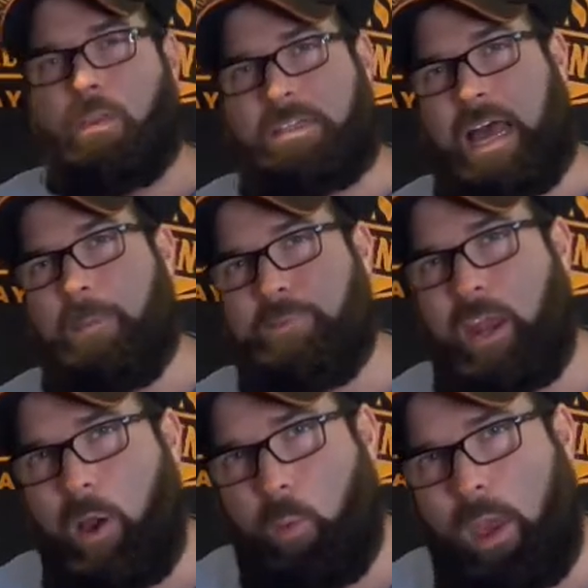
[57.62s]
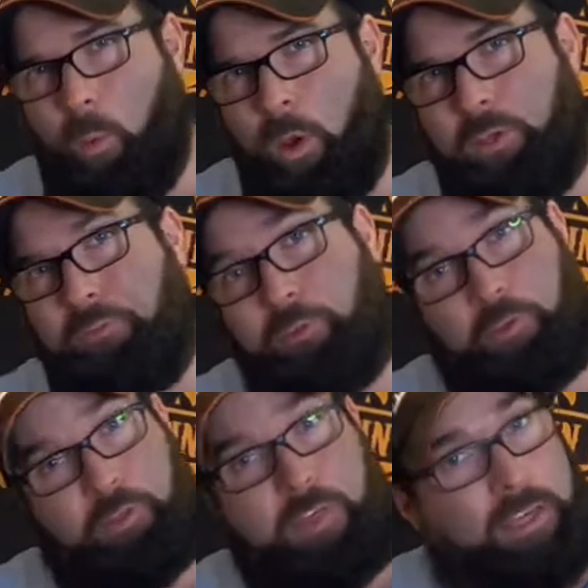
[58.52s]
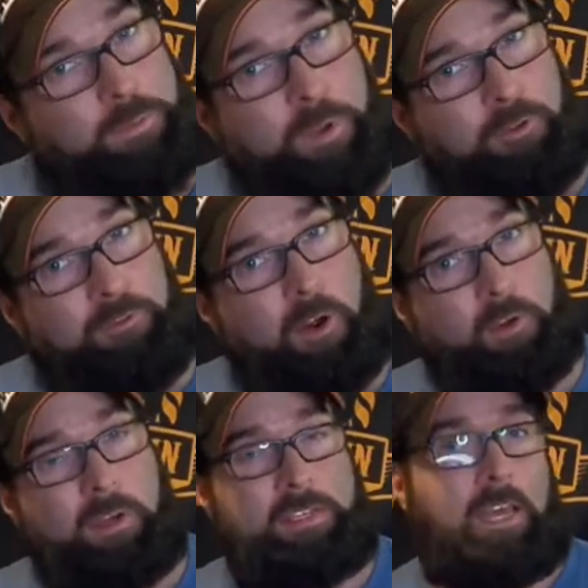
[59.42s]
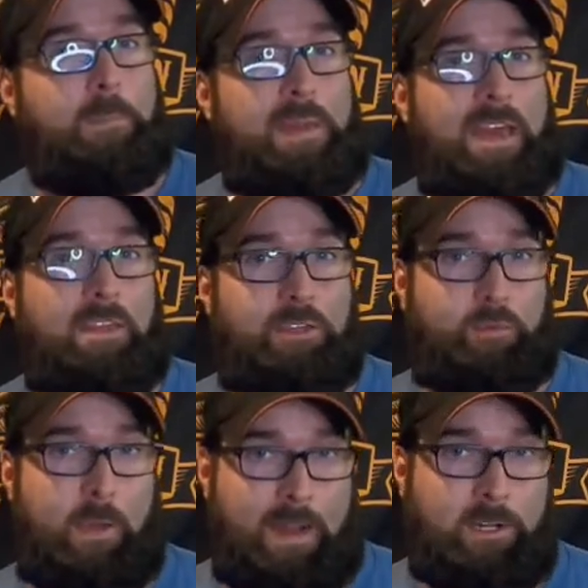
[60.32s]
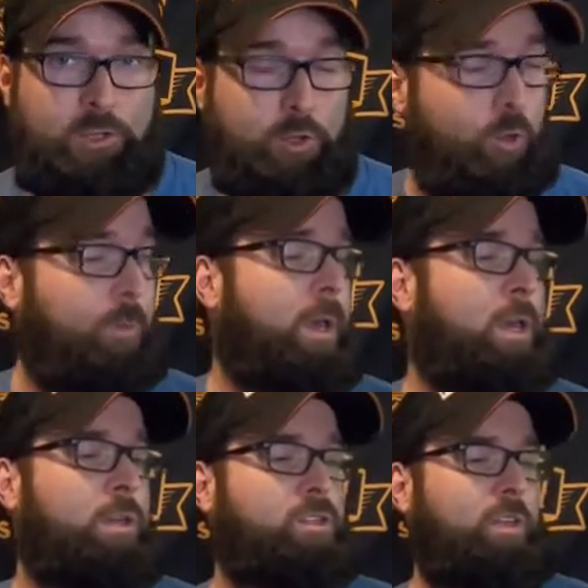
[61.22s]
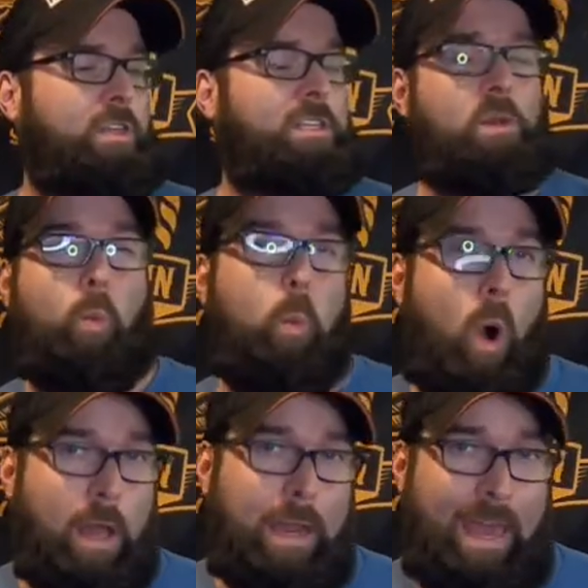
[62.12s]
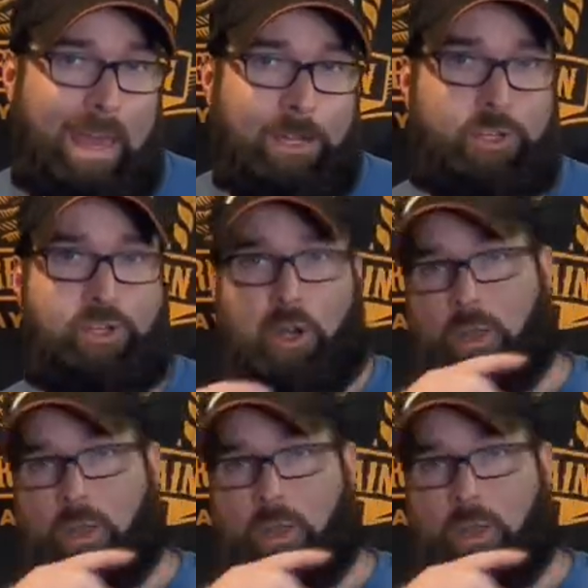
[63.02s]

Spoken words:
The type that I went with for this beer funnel is gonna be a threaded tube. So this is a 1 inch